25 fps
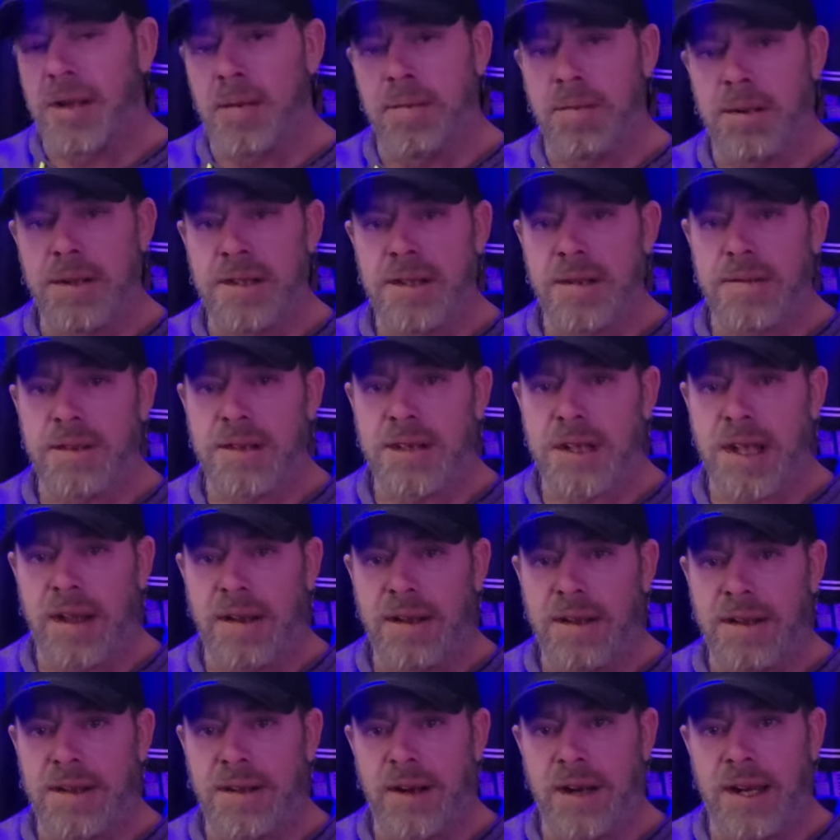have really put some
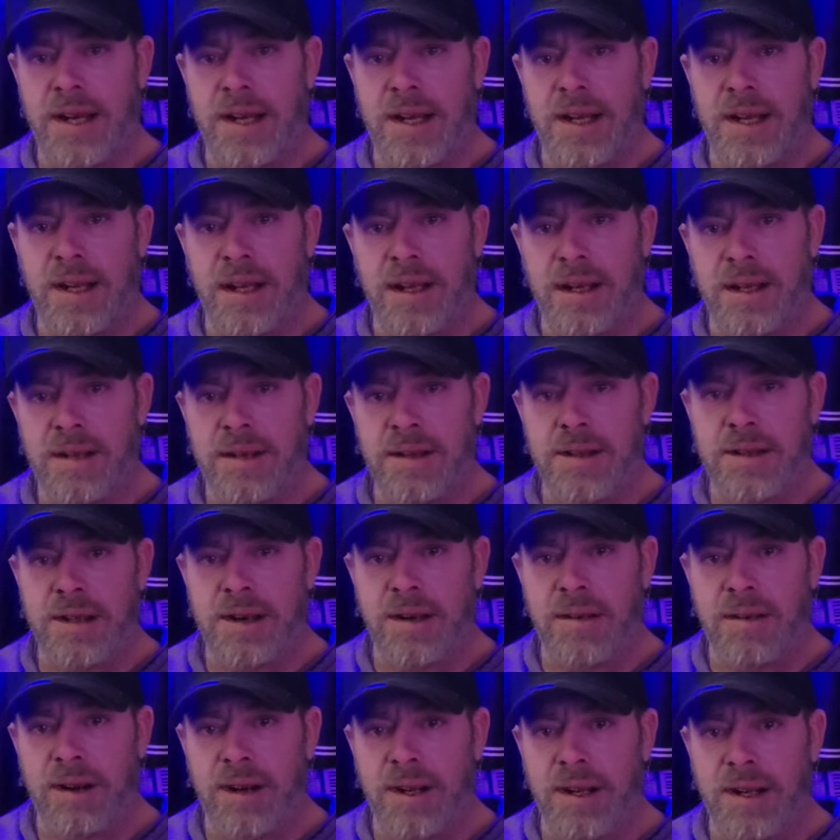solid training in, and you
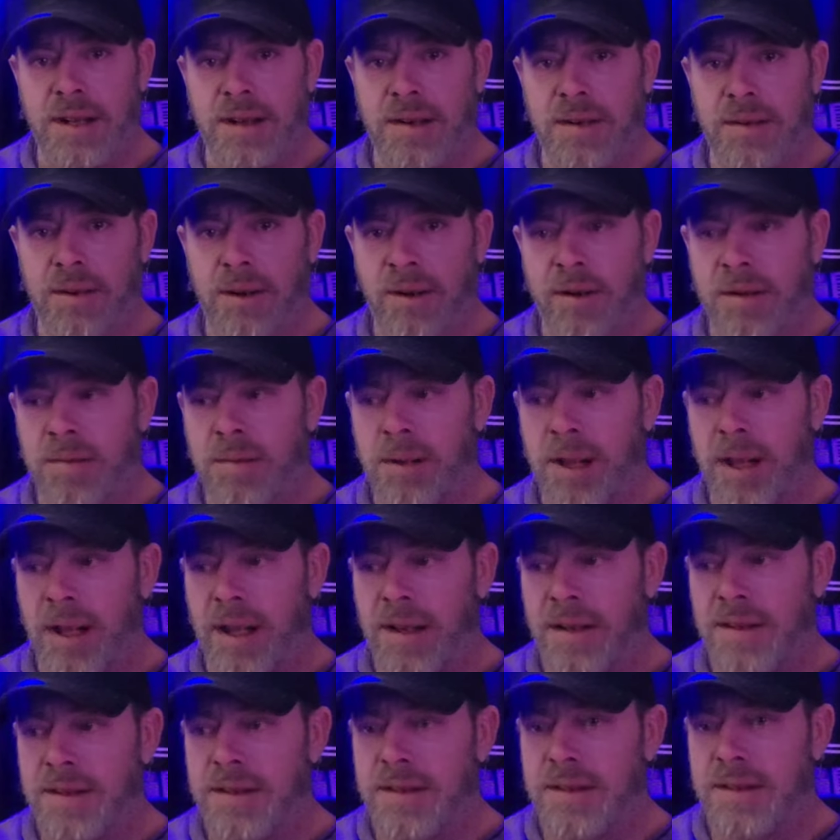start running into
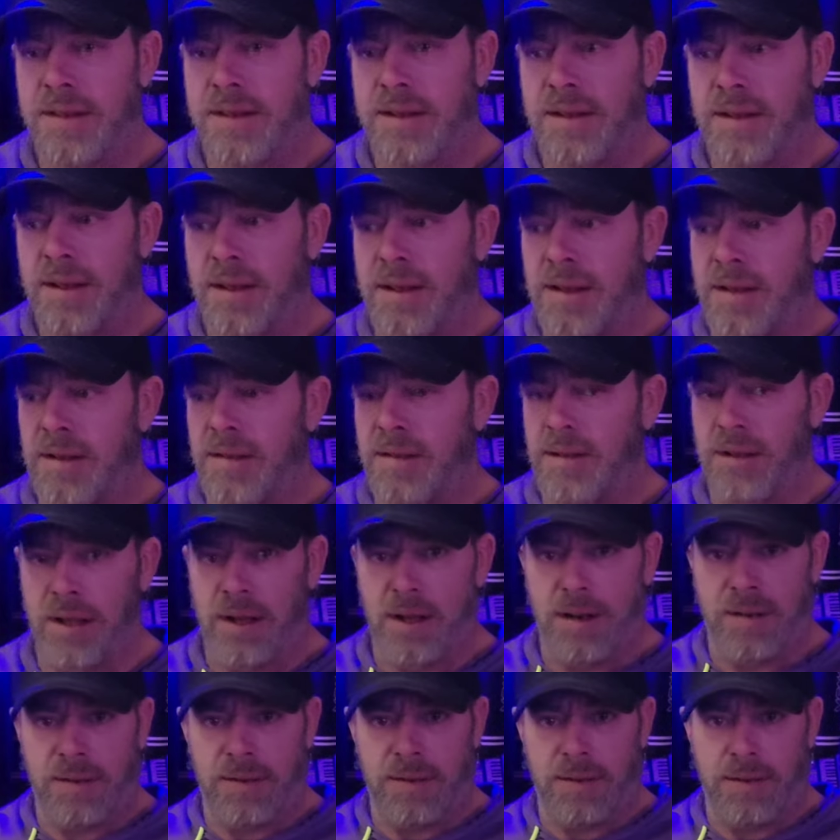roadblocks, uh,
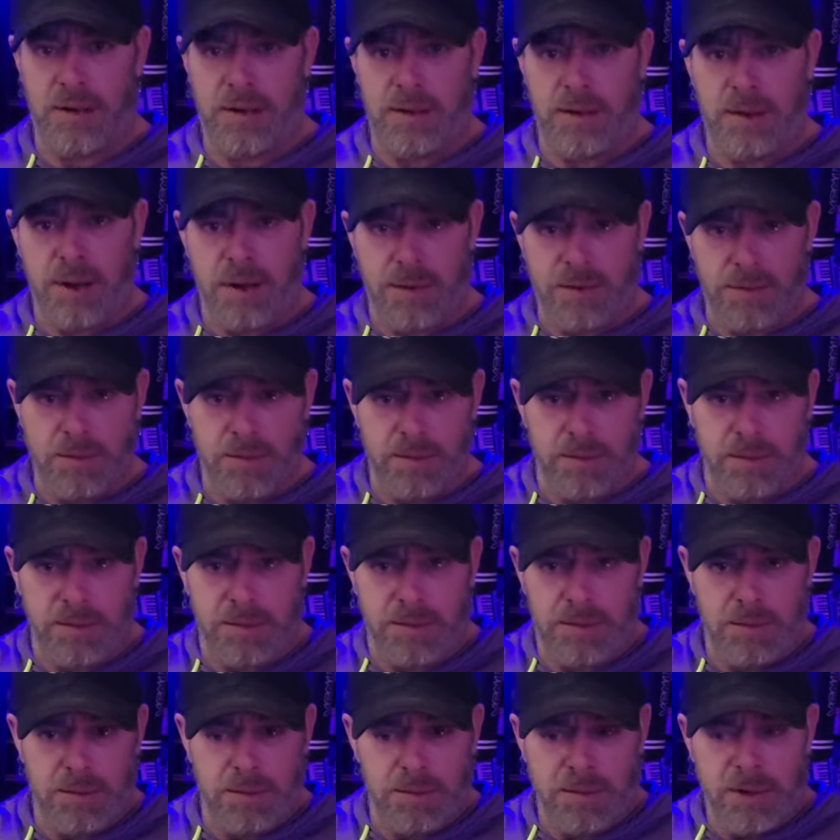and if, if,
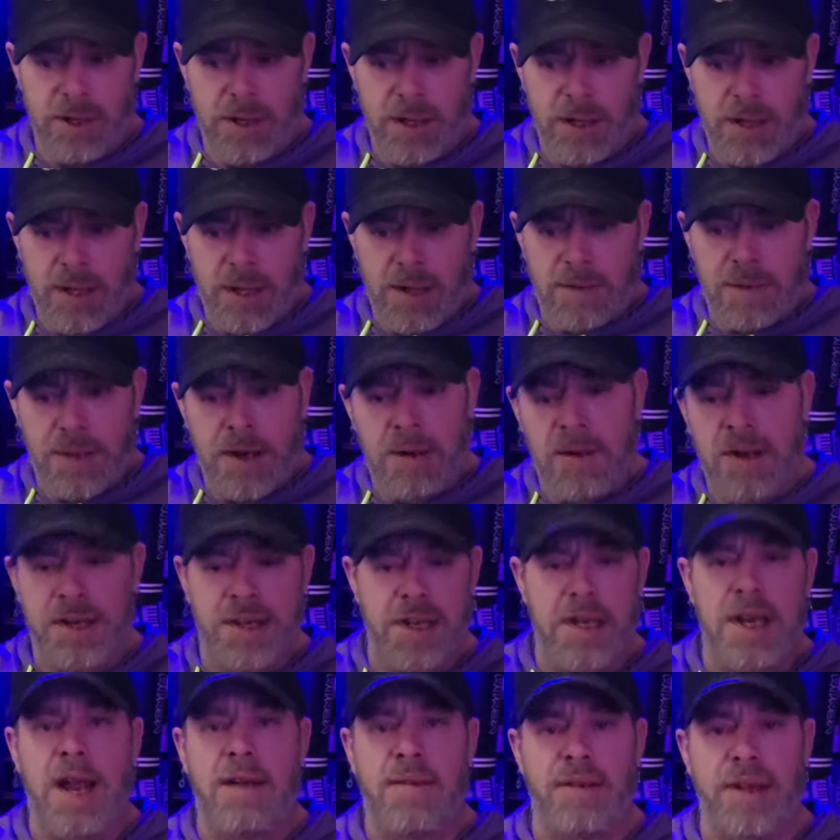then you
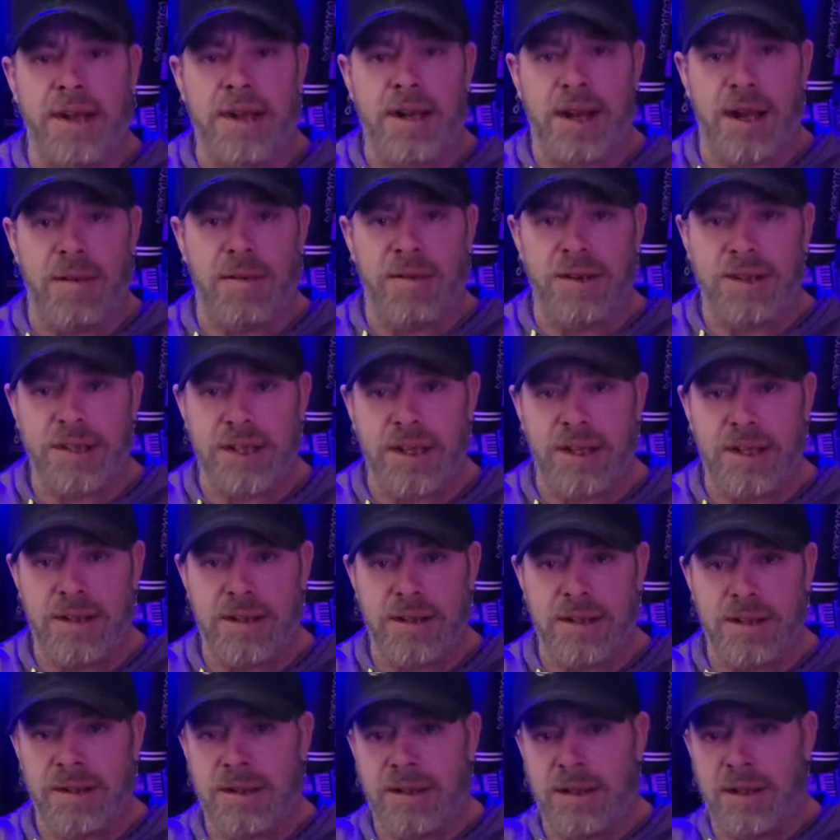can have that
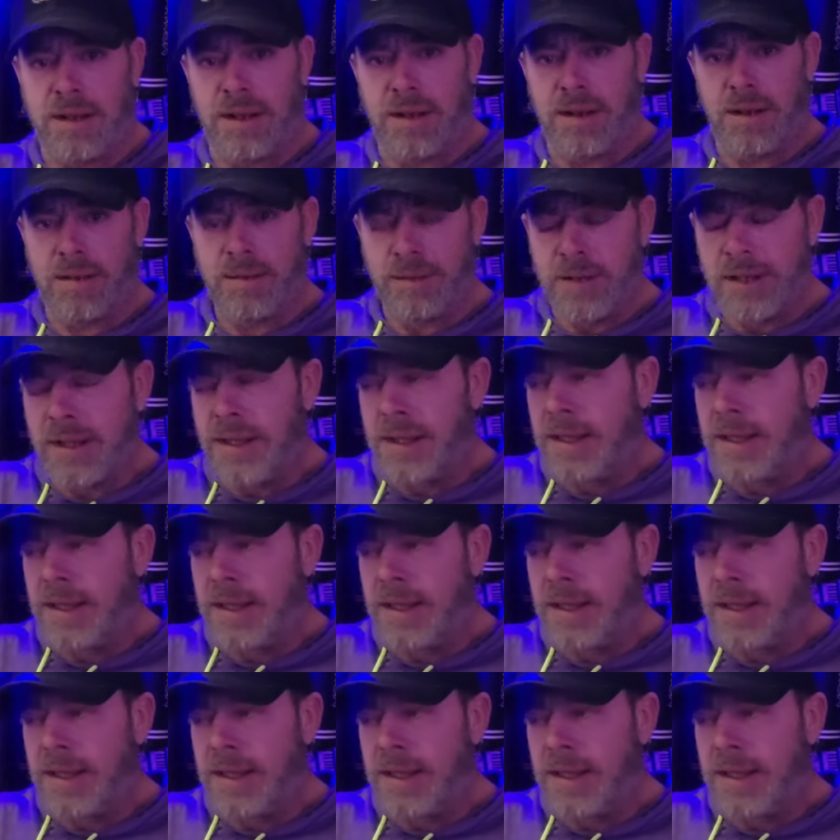conversation. You know.